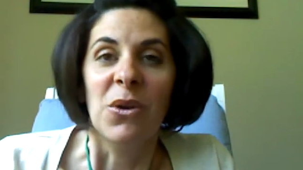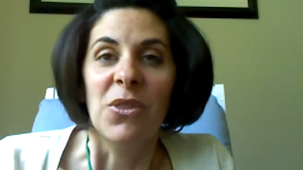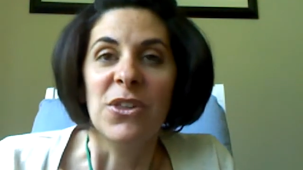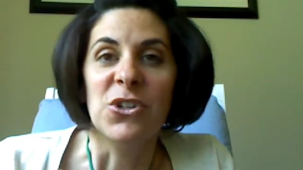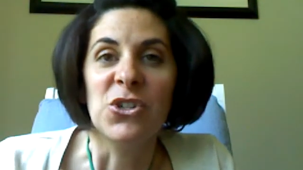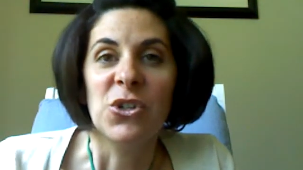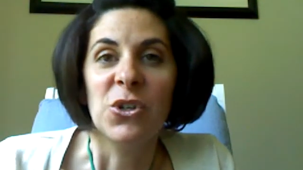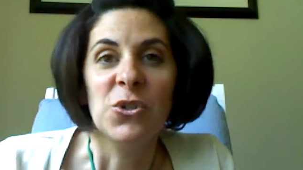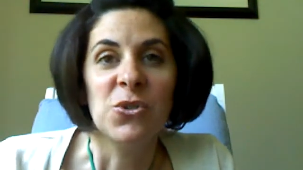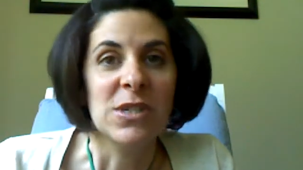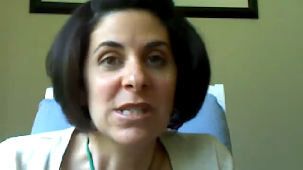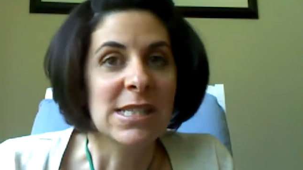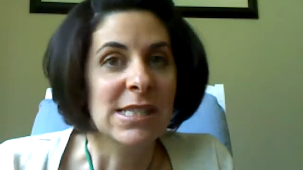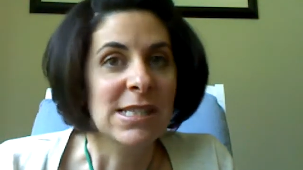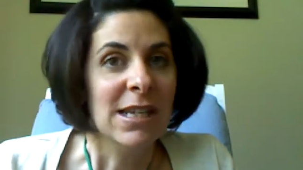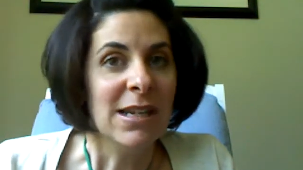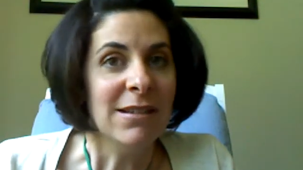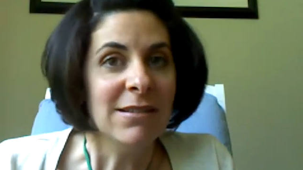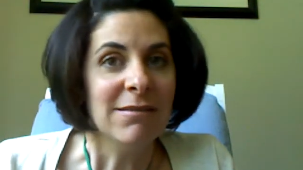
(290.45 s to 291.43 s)
the children
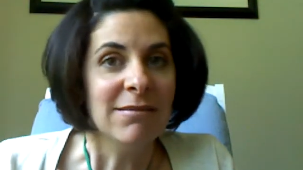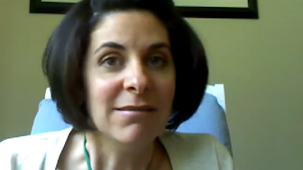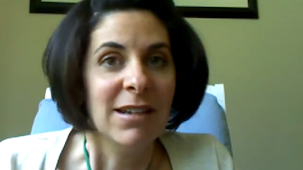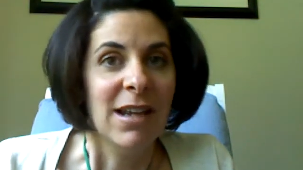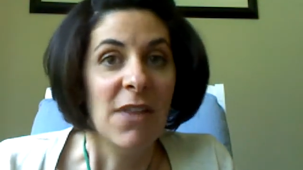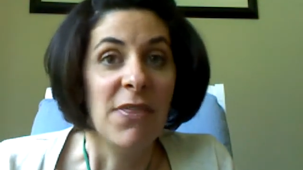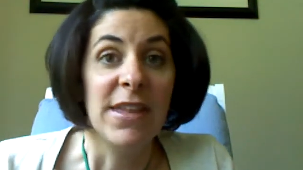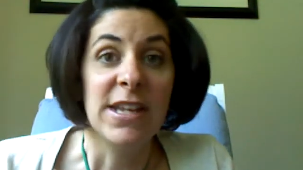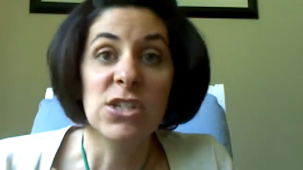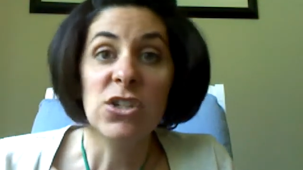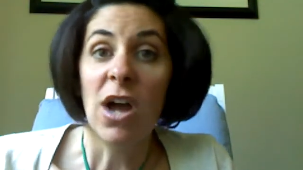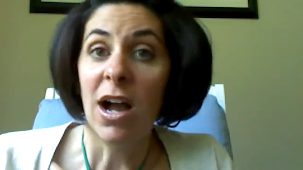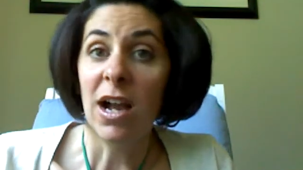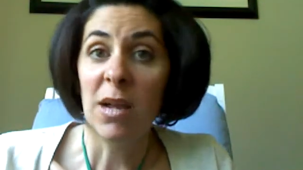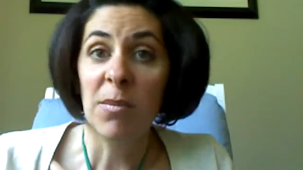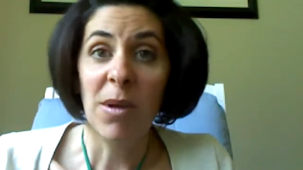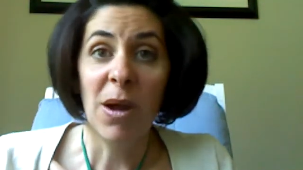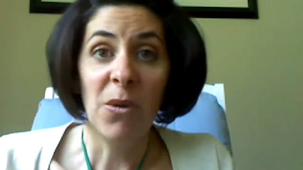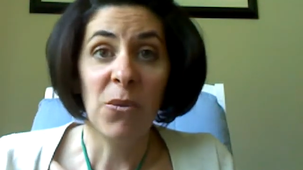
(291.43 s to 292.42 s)
sit and they
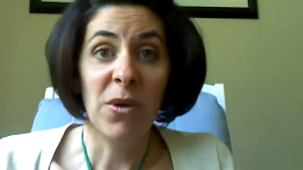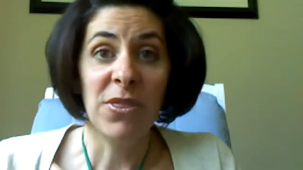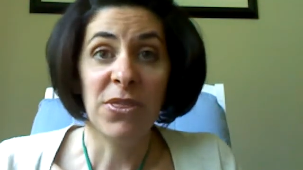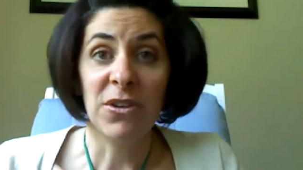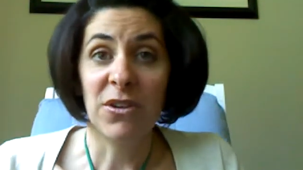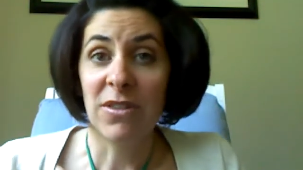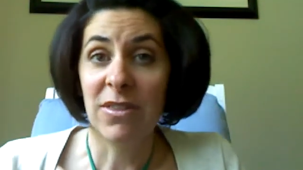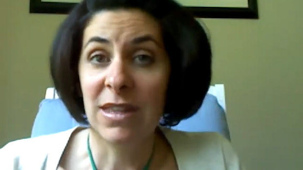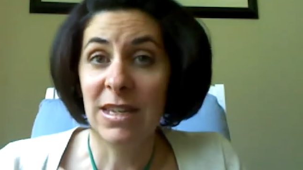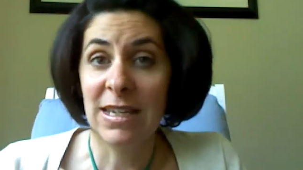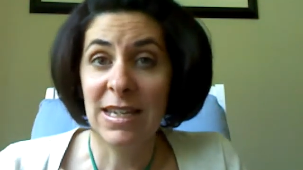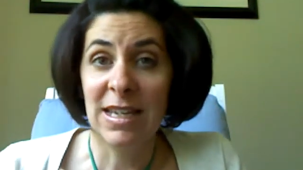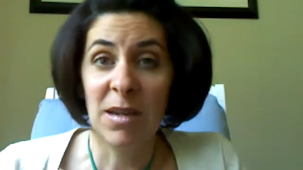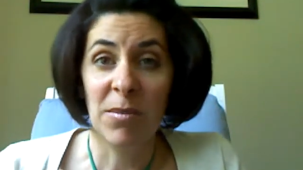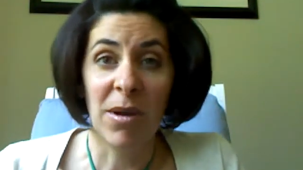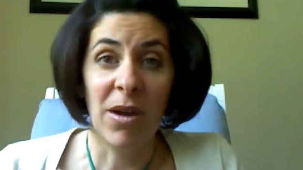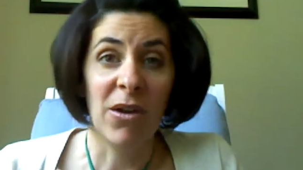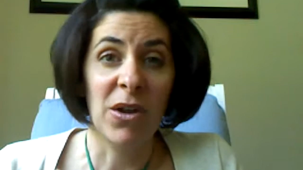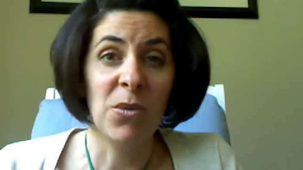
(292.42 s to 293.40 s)
talk about what they're
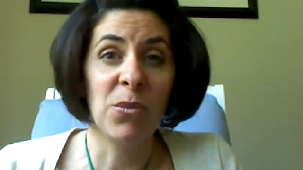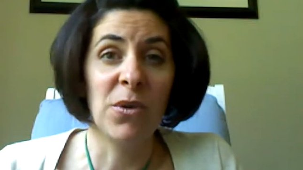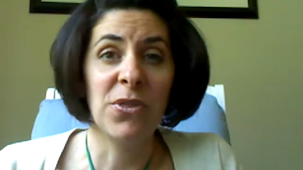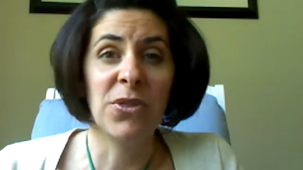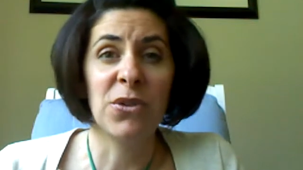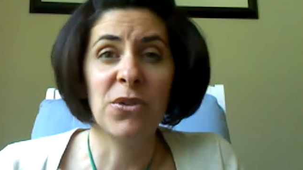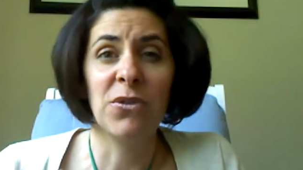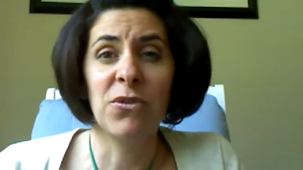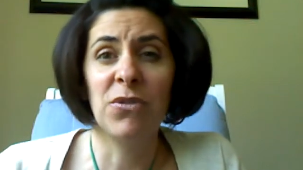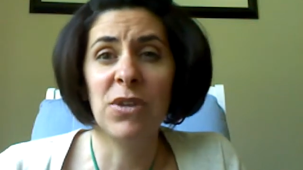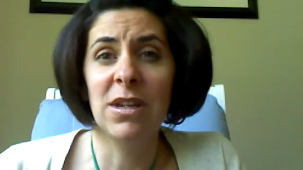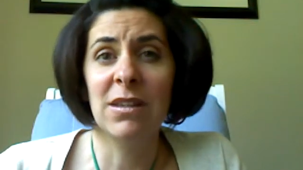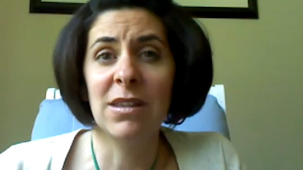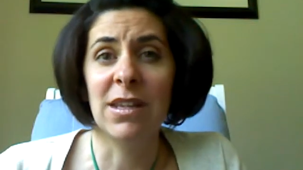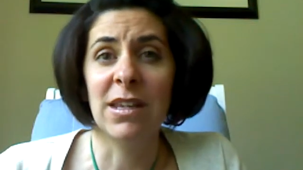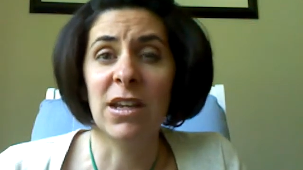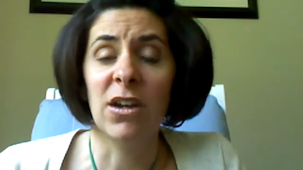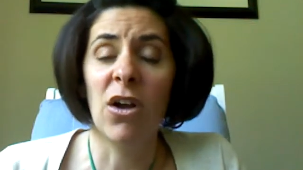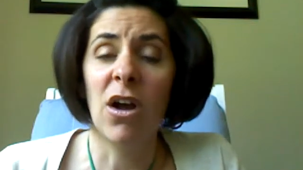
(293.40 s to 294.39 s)
thinking about and what they're feeling.